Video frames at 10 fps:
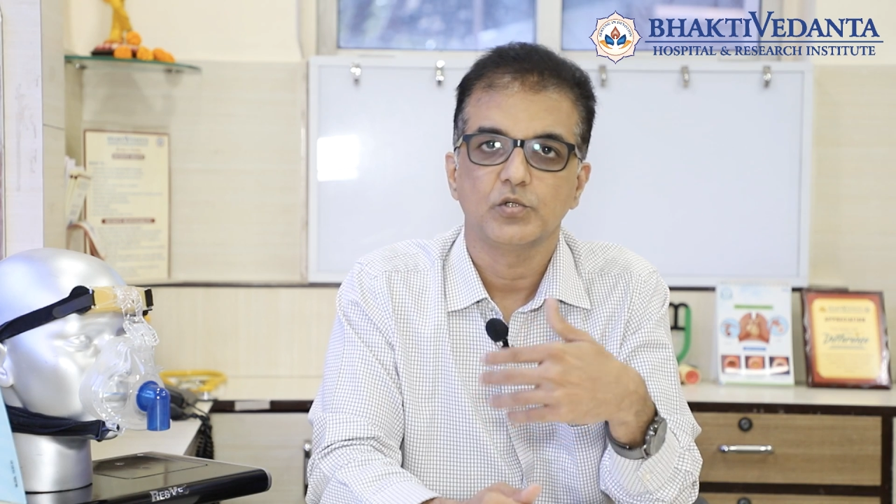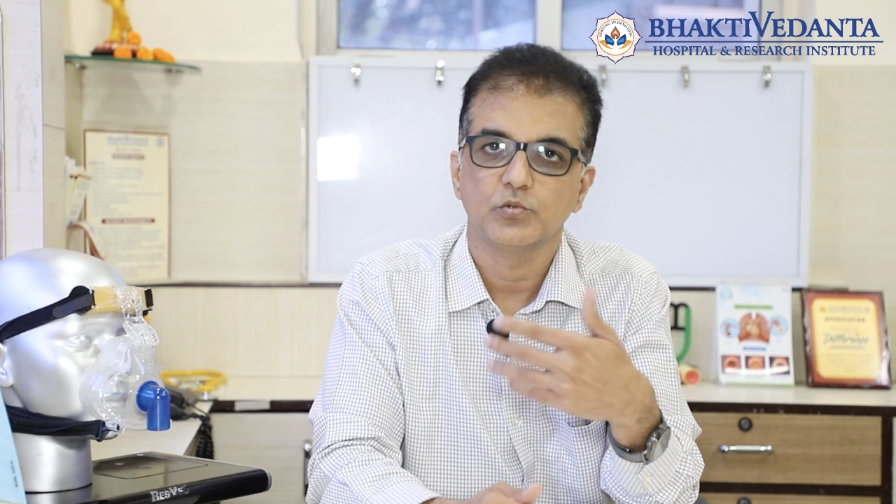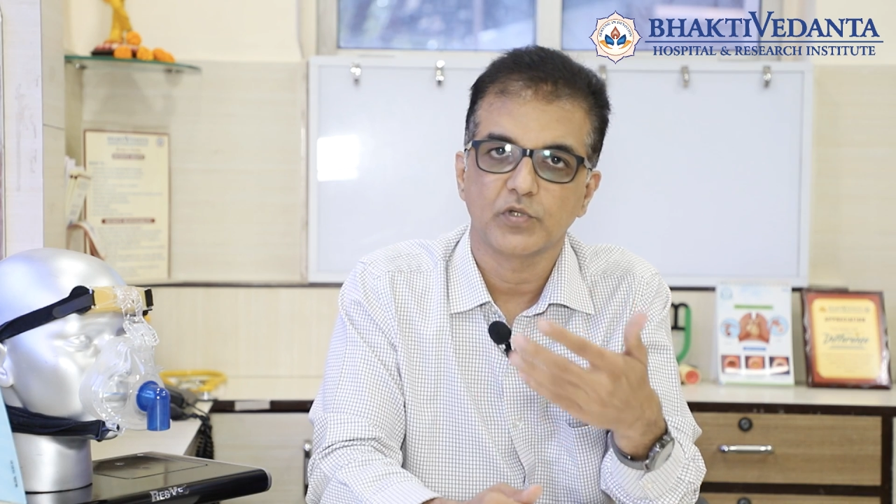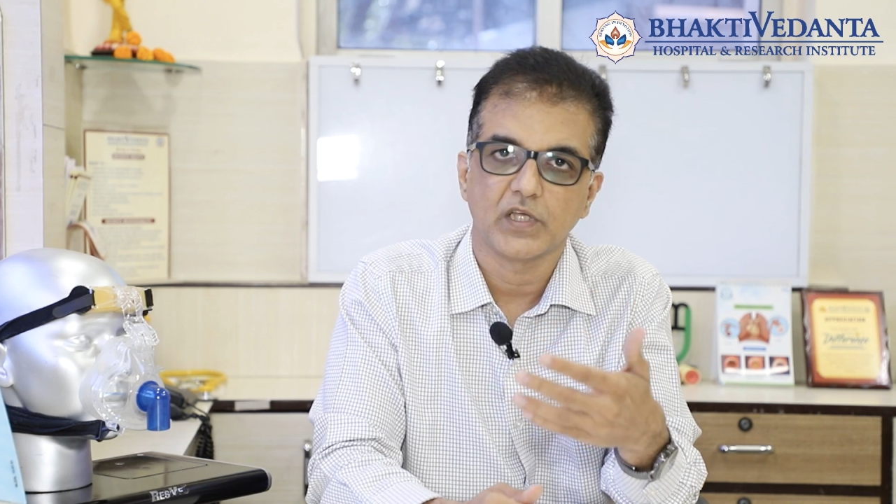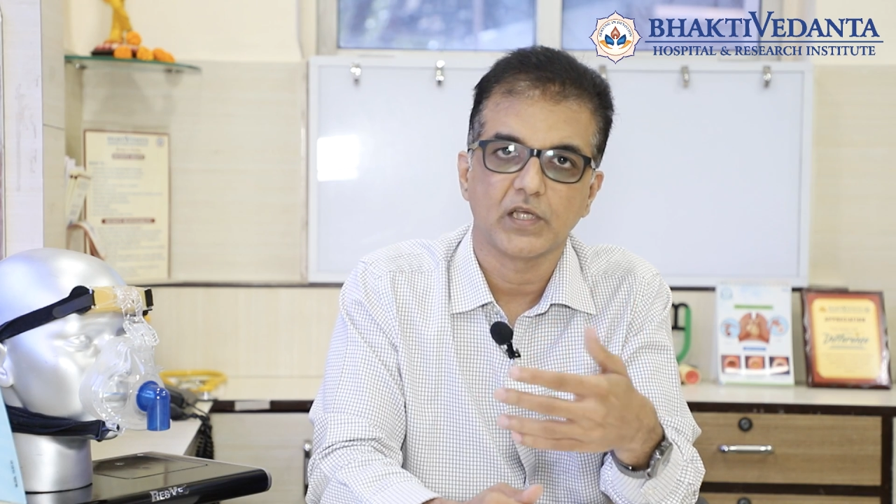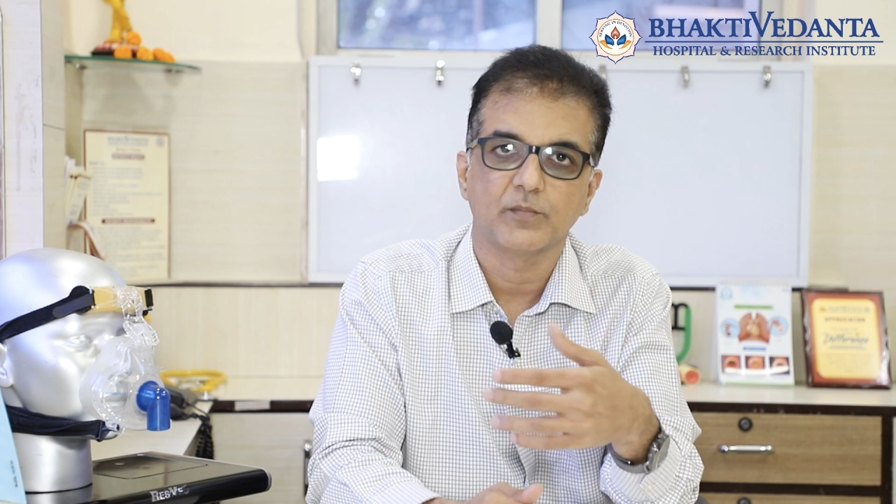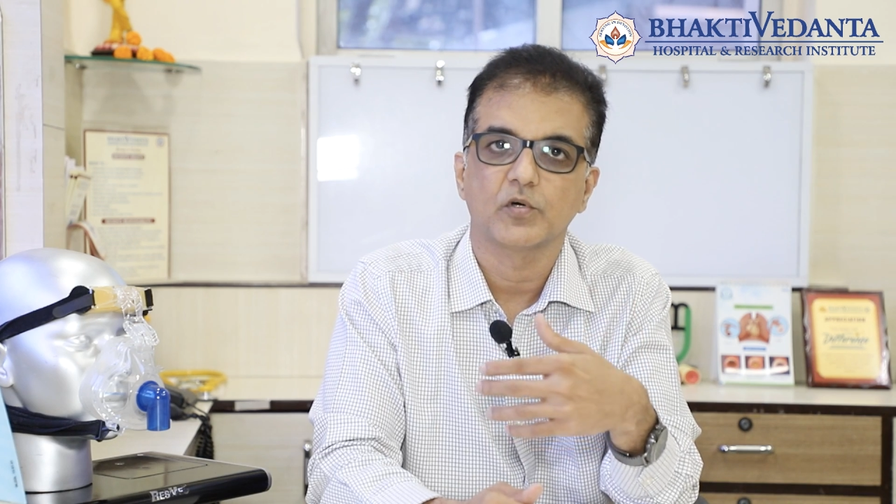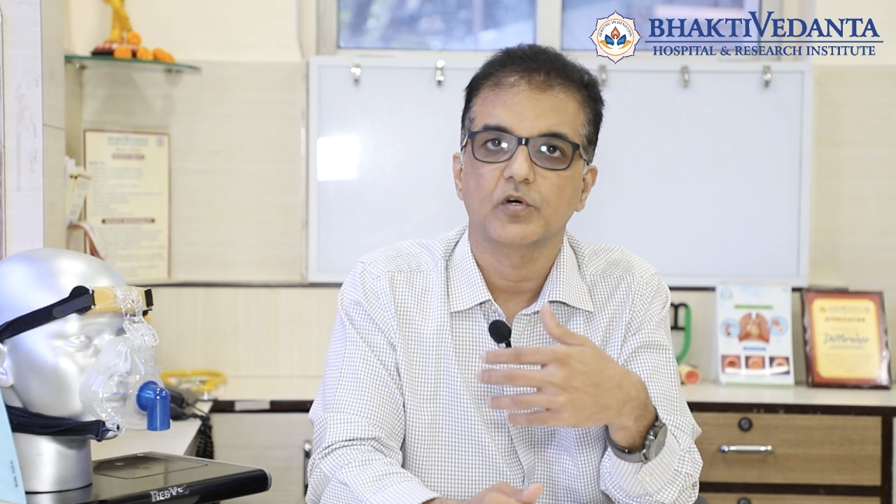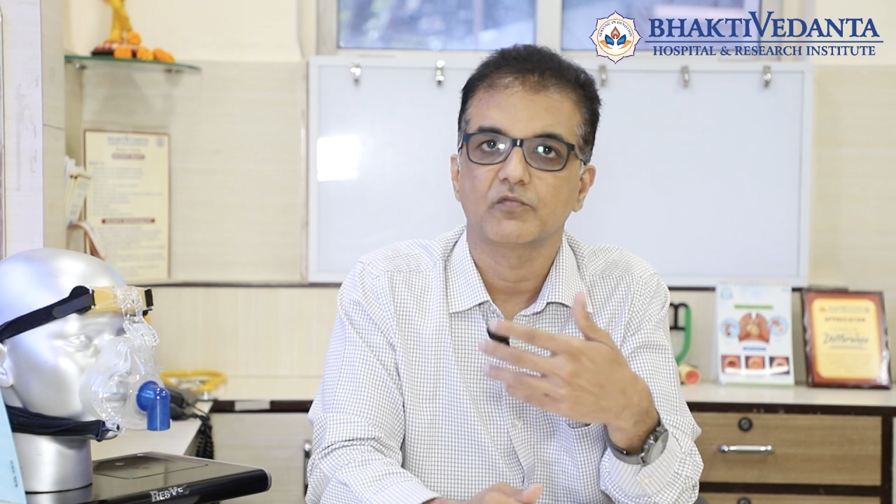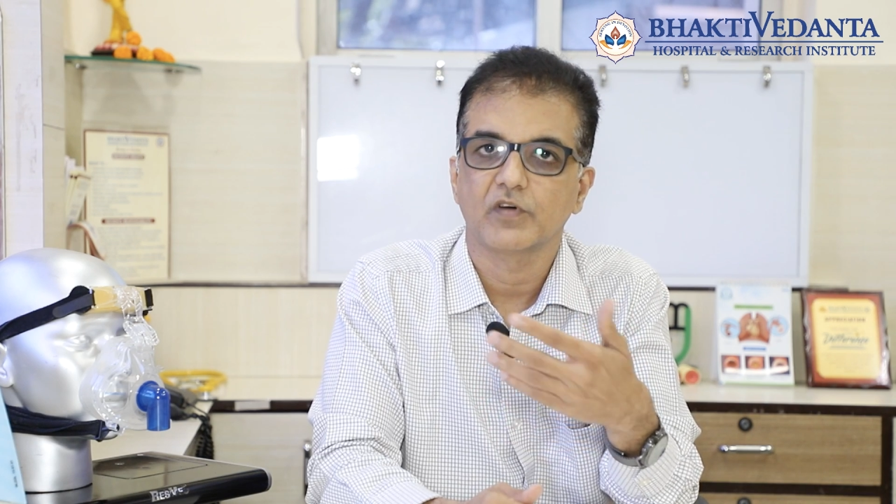2
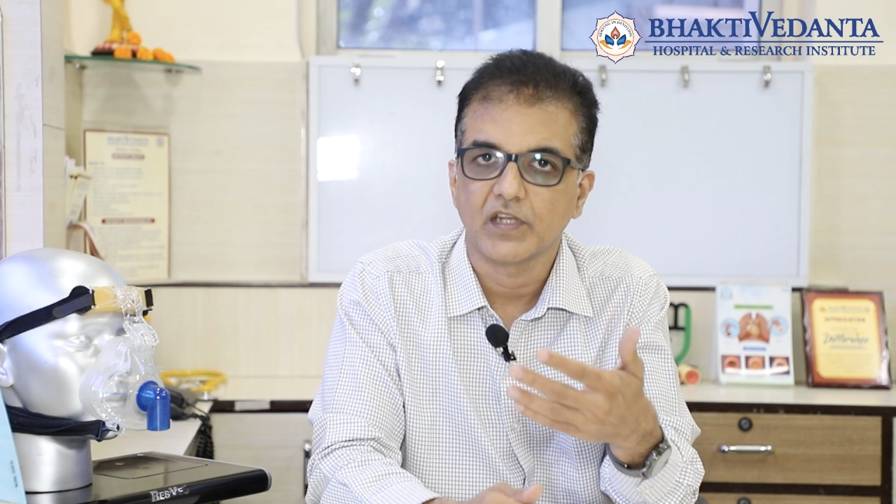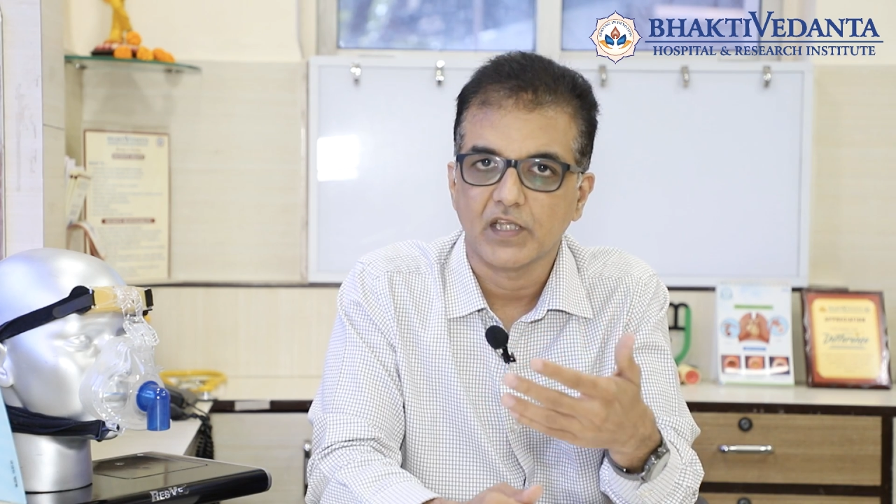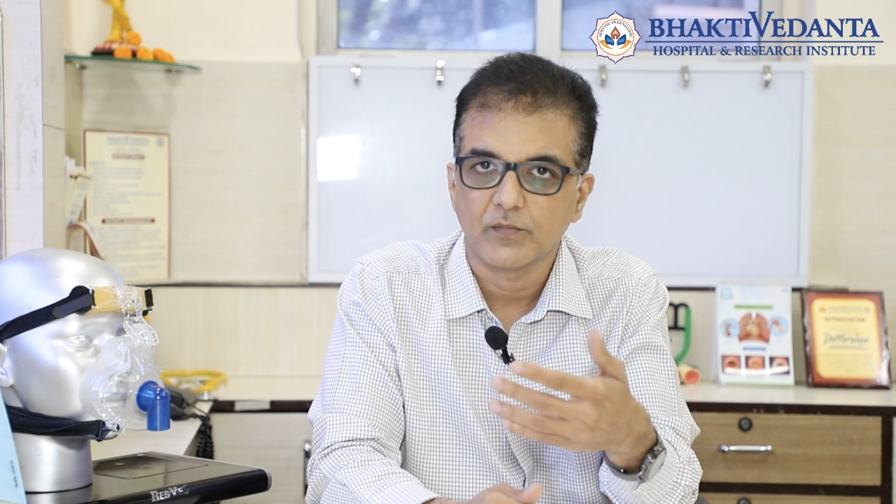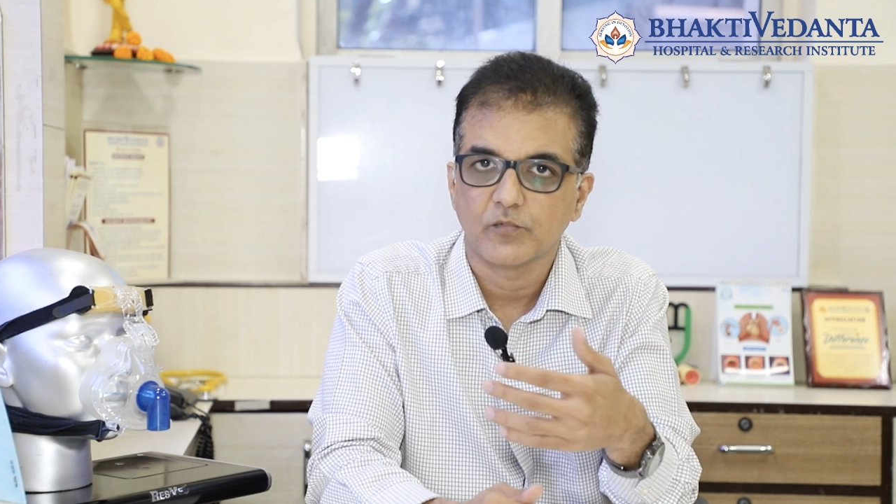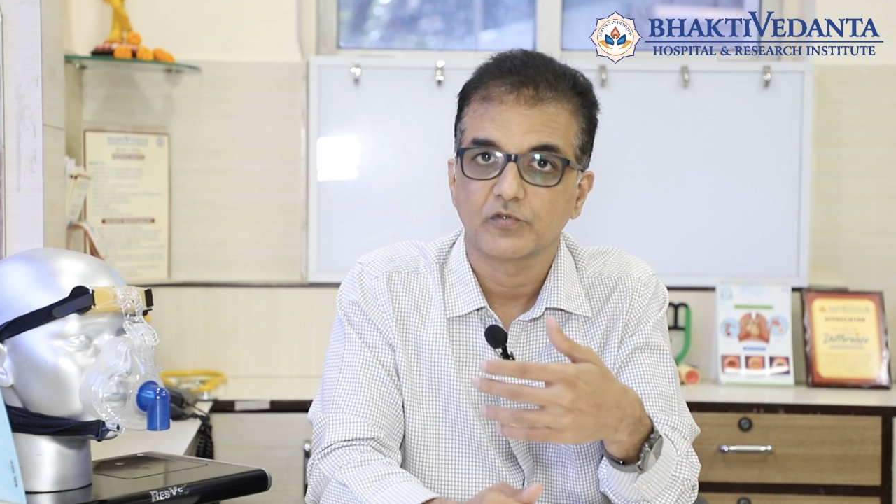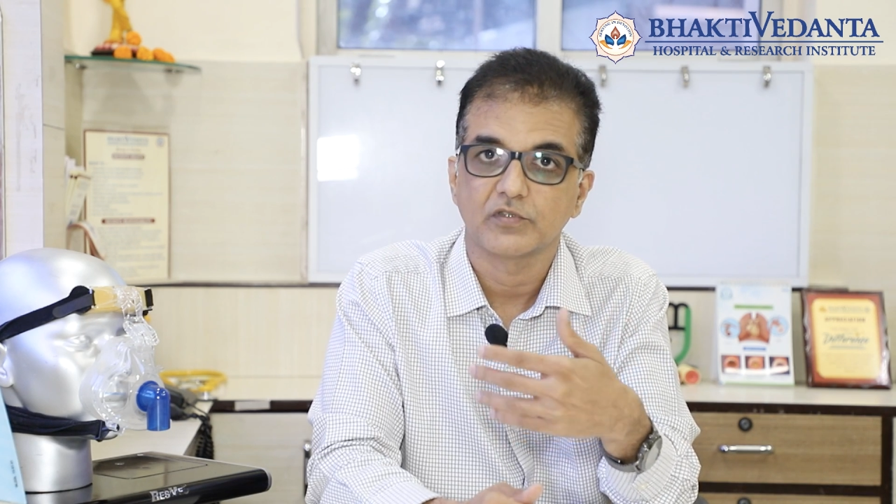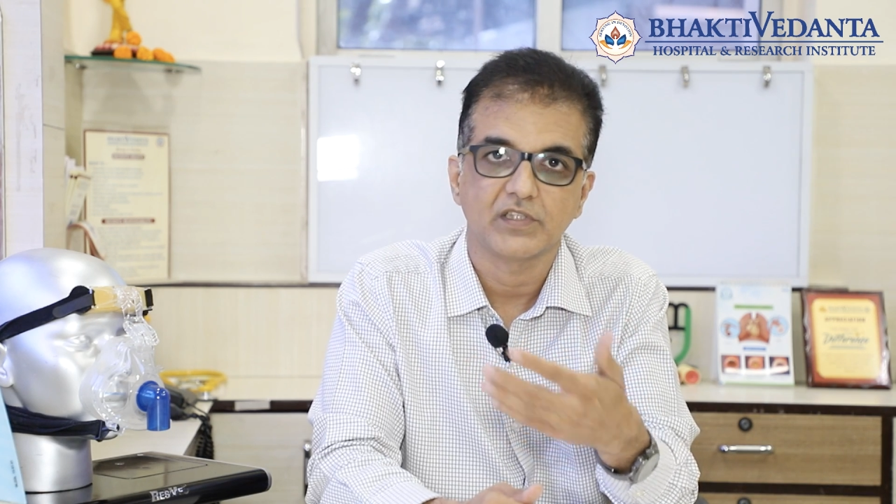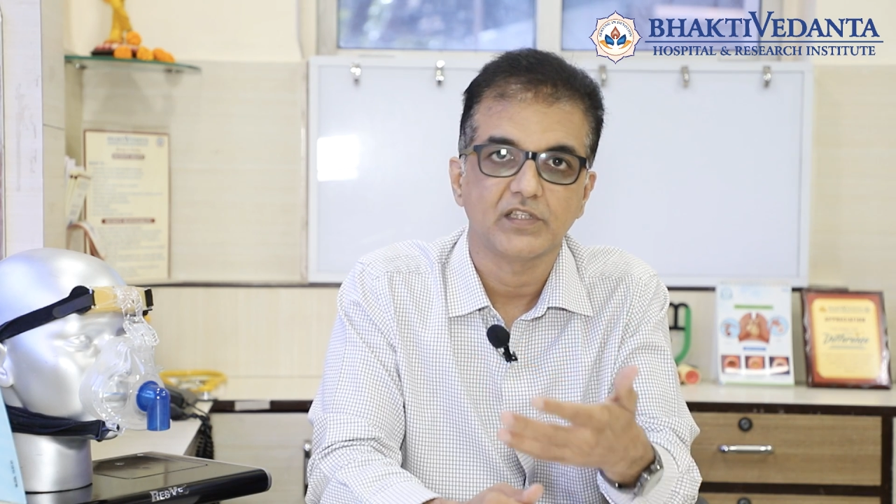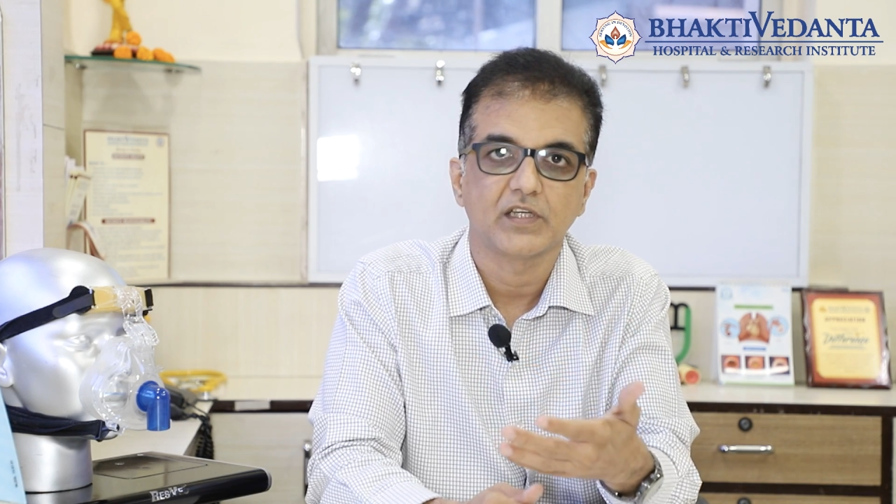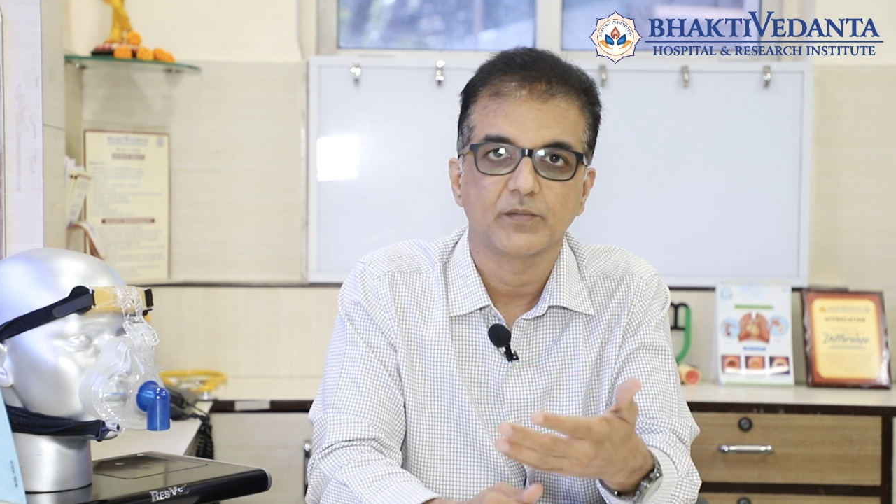a.m. or 1 a.m. or
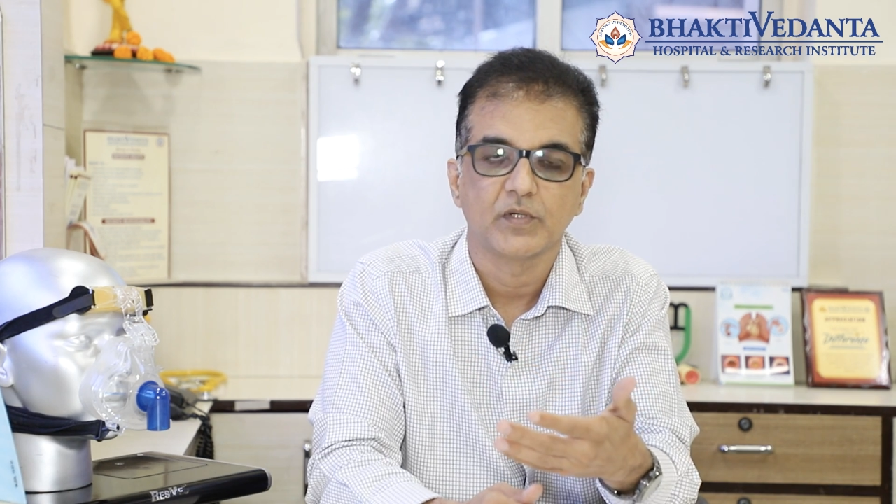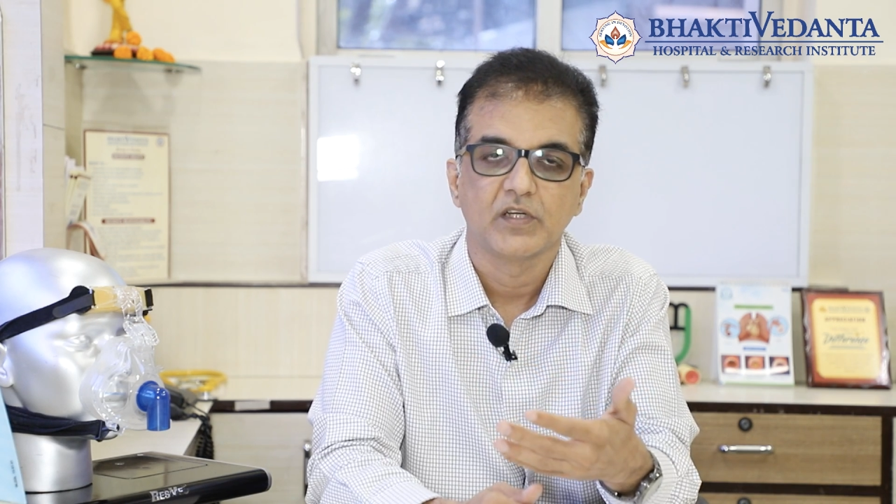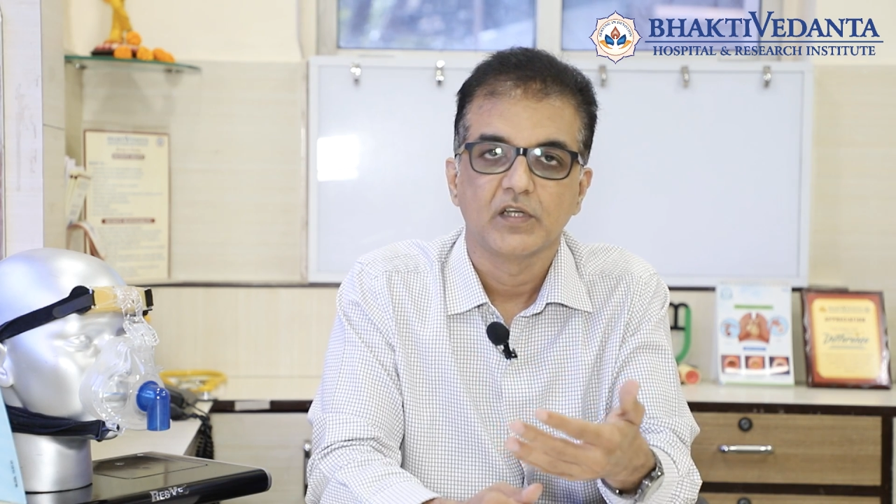3 a.m.